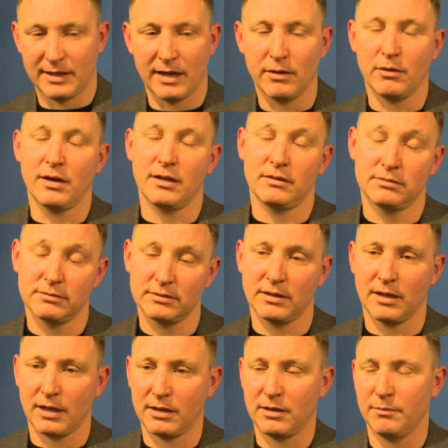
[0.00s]
I
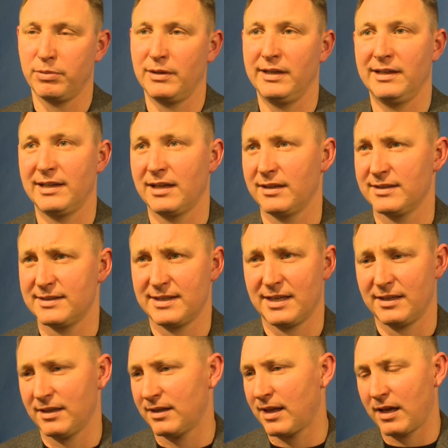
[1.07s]
completely
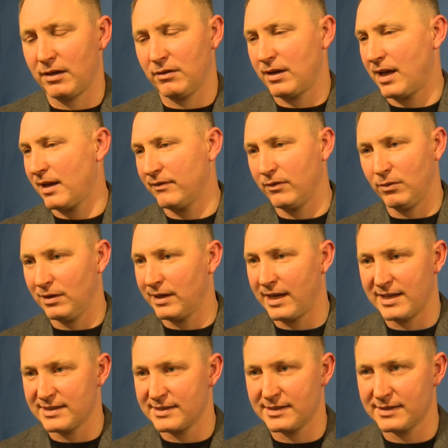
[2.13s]
understand that I don't have all the
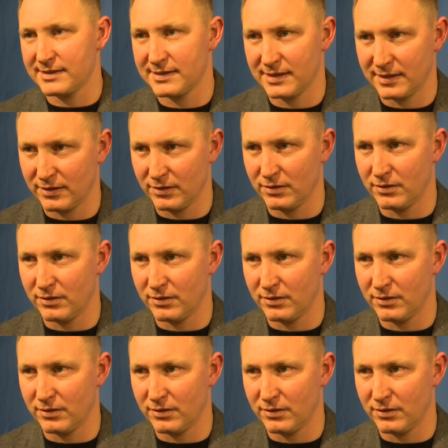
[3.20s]
answers, and